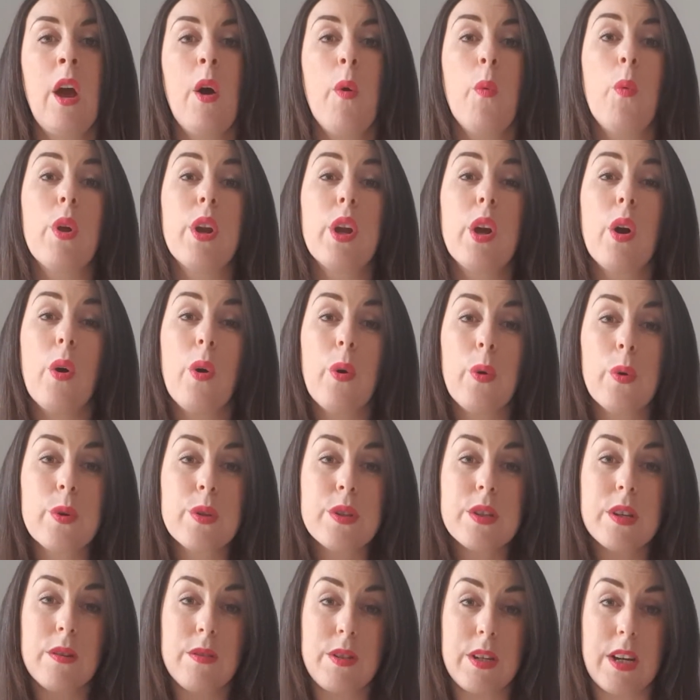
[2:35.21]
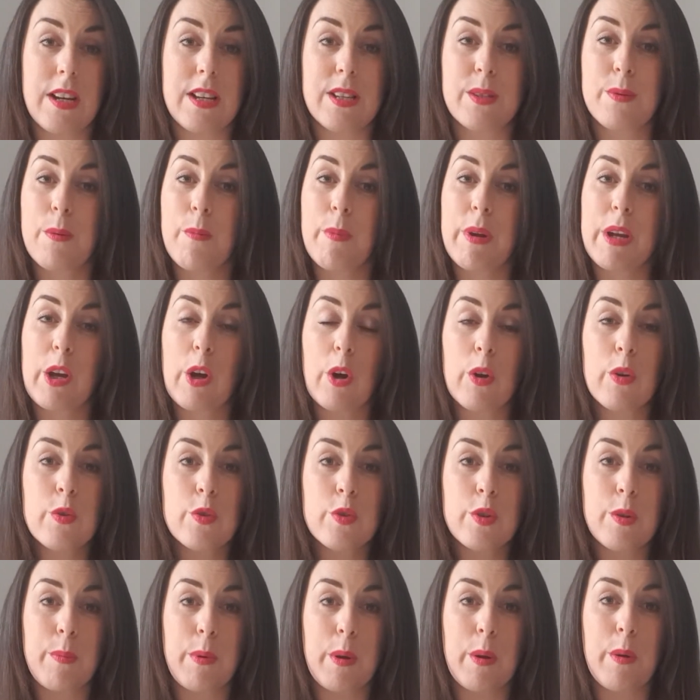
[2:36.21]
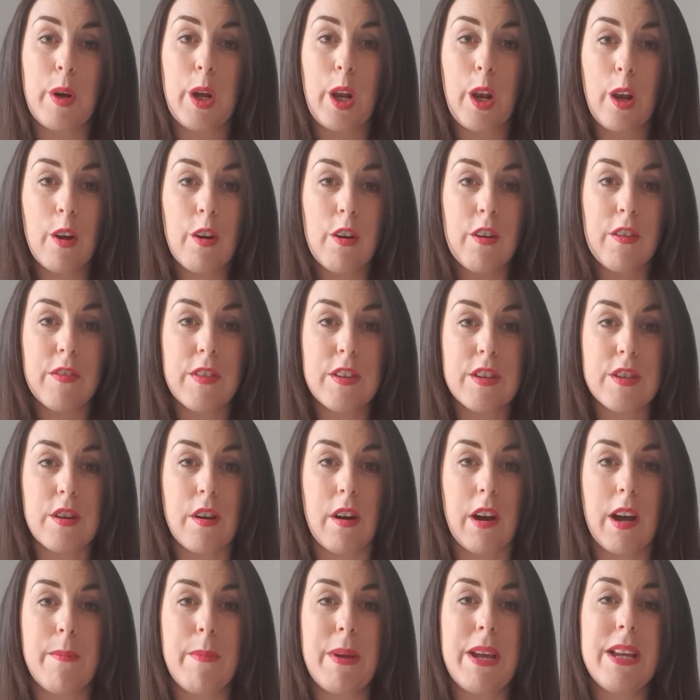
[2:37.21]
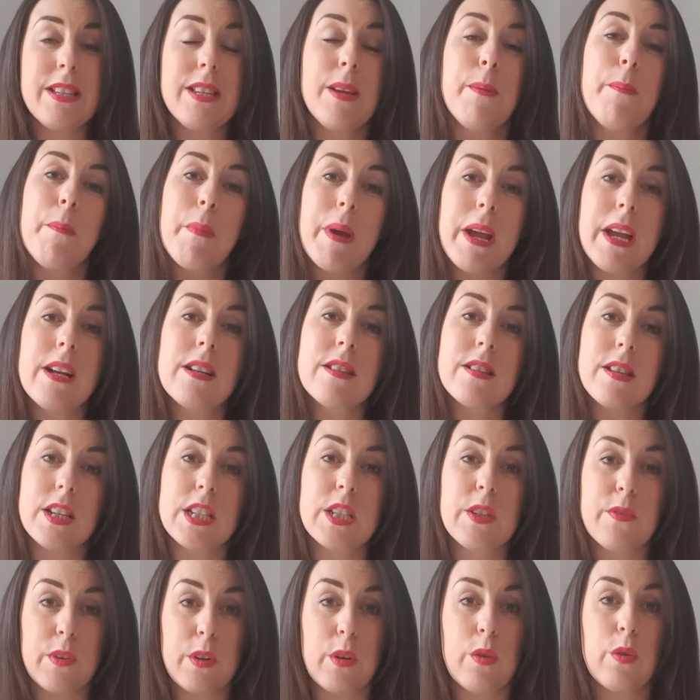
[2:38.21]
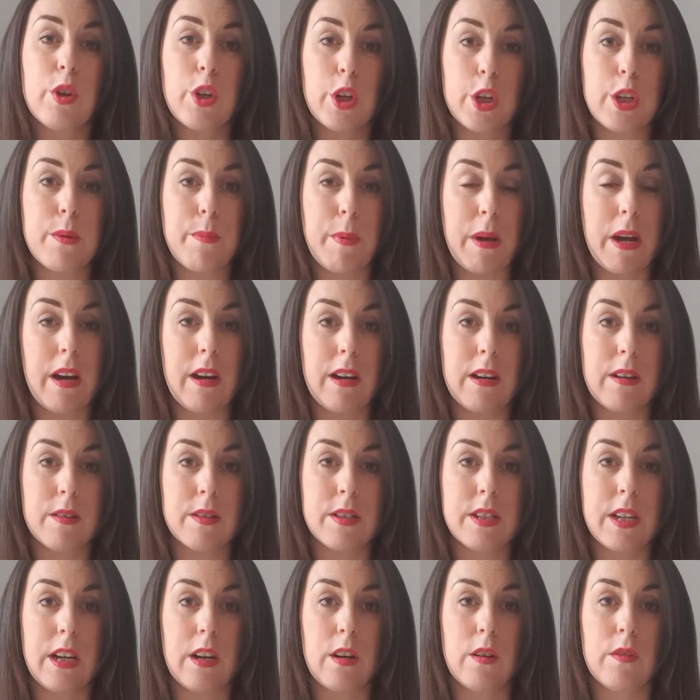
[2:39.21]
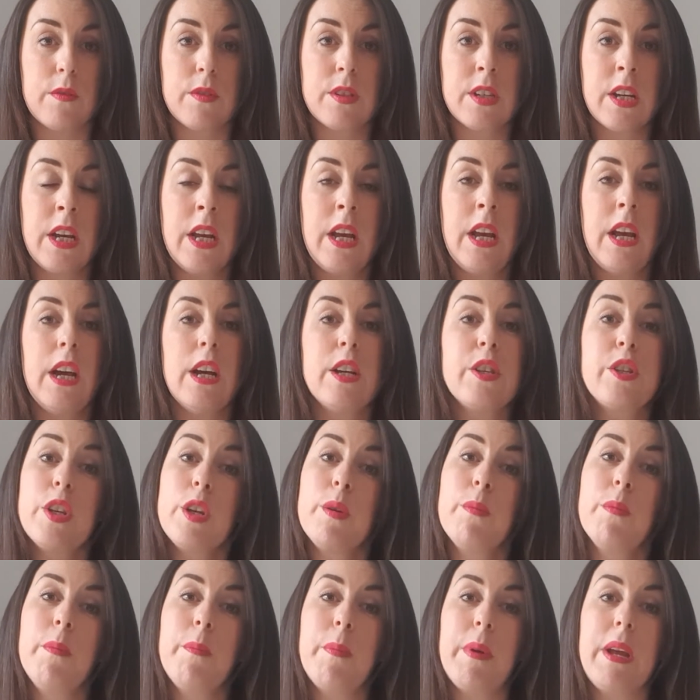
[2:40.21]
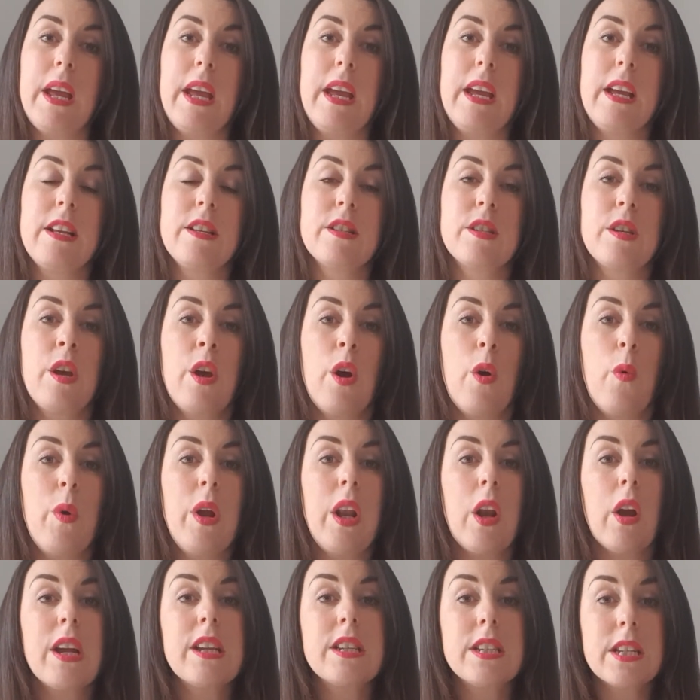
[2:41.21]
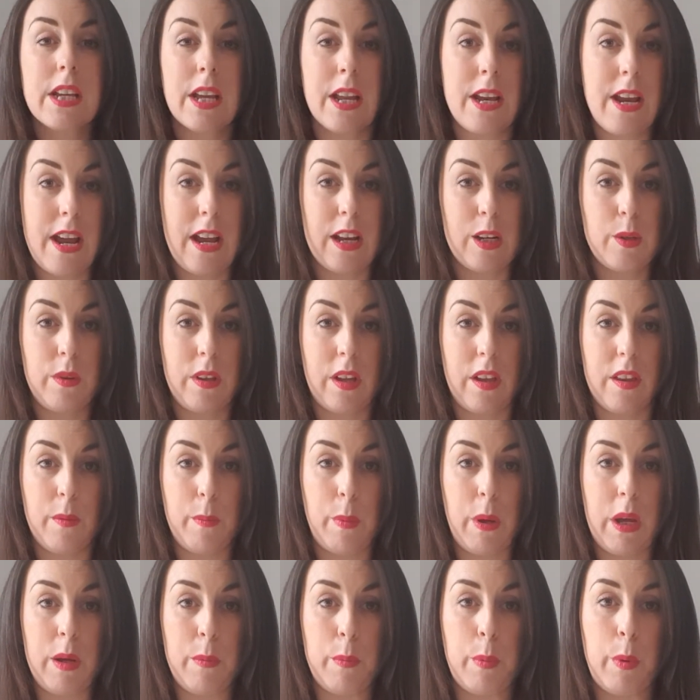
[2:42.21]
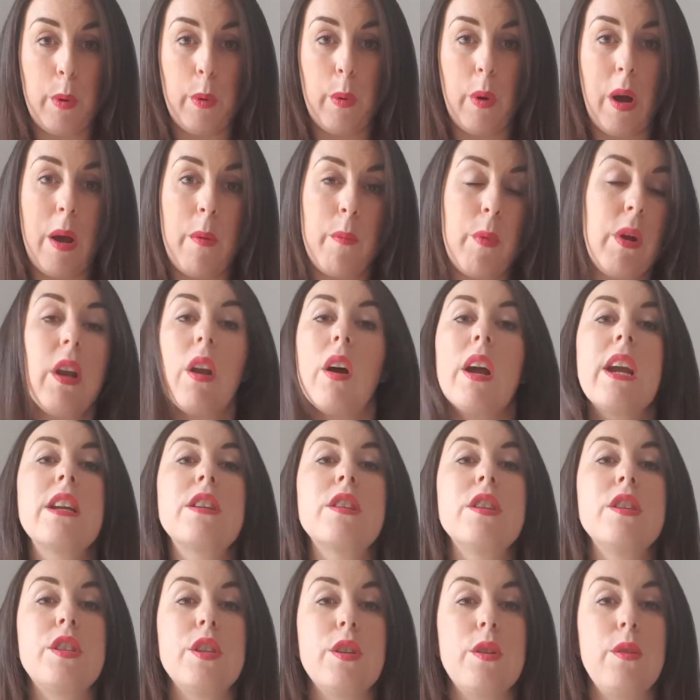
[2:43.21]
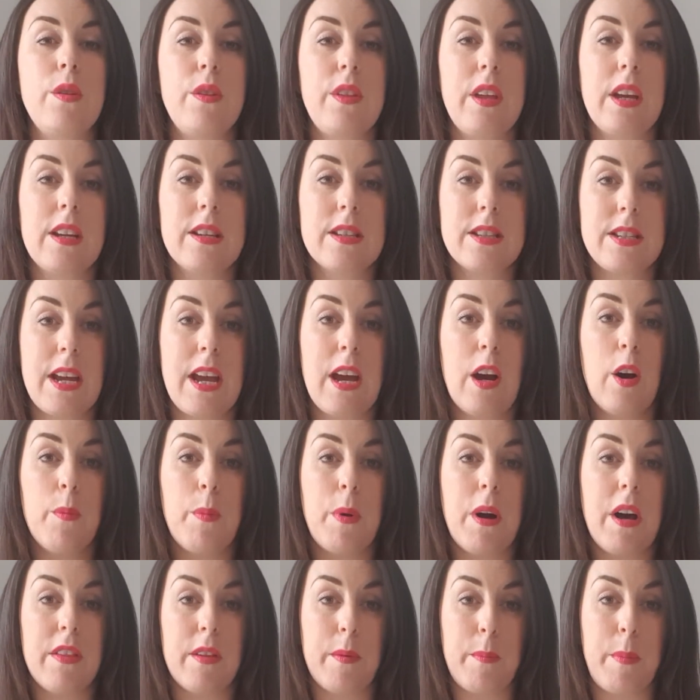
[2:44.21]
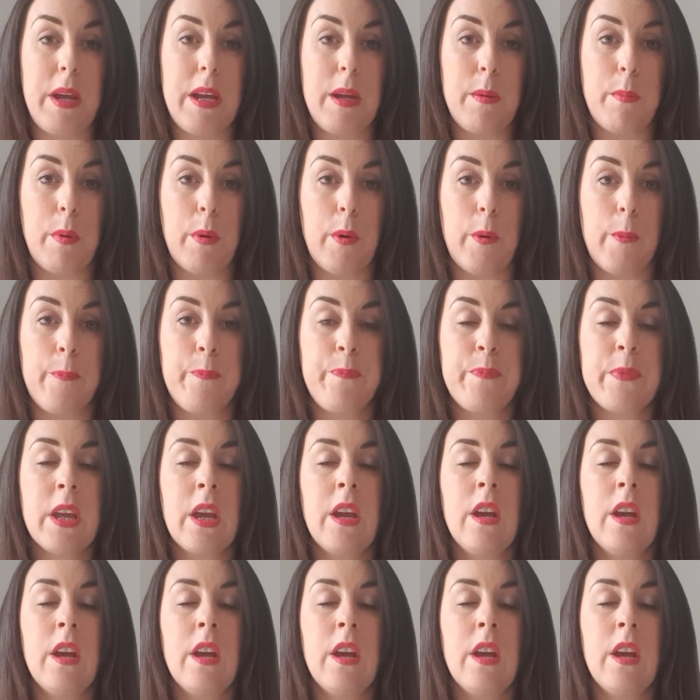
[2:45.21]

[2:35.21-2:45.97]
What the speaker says: What it also does when we contribute a lot of the time is it makes us feel good about ourselves. As human beings, we like to connect with other people and we like to do things to help other people.